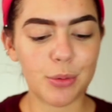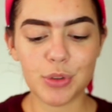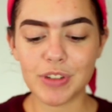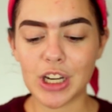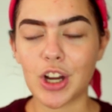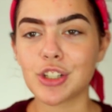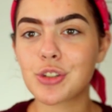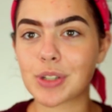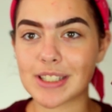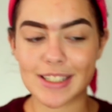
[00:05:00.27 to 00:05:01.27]
So moving on
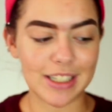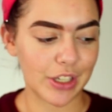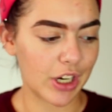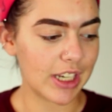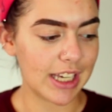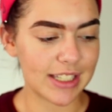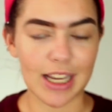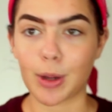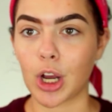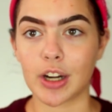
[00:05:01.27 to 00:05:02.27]
to concealer. Yes,
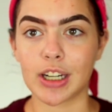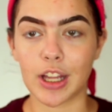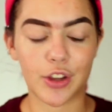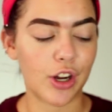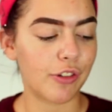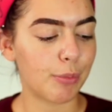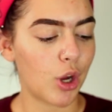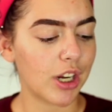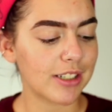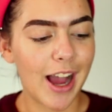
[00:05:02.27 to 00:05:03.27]
I've got another e l f
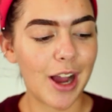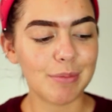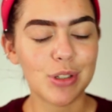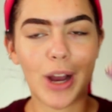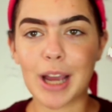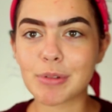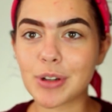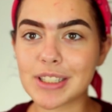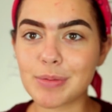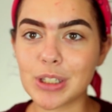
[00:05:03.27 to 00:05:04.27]
product. Um, so I'm
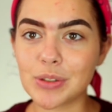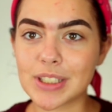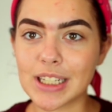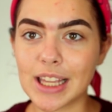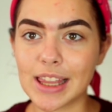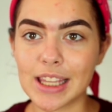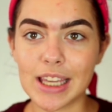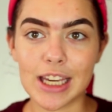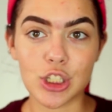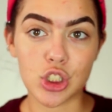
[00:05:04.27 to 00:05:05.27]
going to be using
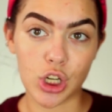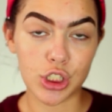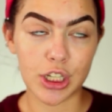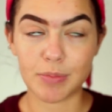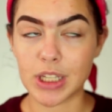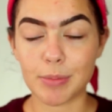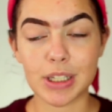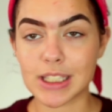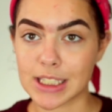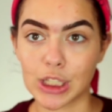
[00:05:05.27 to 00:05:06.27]
the Tarte Shape Tape
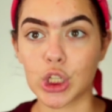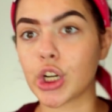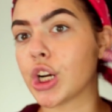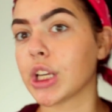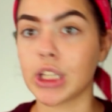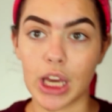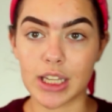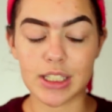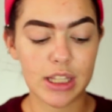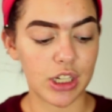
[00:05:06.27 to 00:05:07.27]
Concealer.
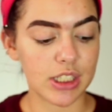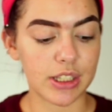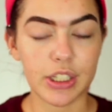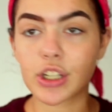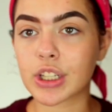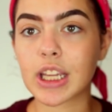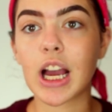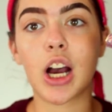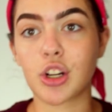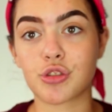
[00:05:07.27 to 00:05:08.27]
Yes, there's literally
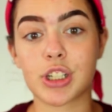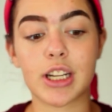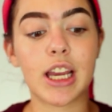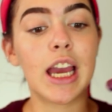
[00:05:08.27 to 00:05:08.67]
one hundred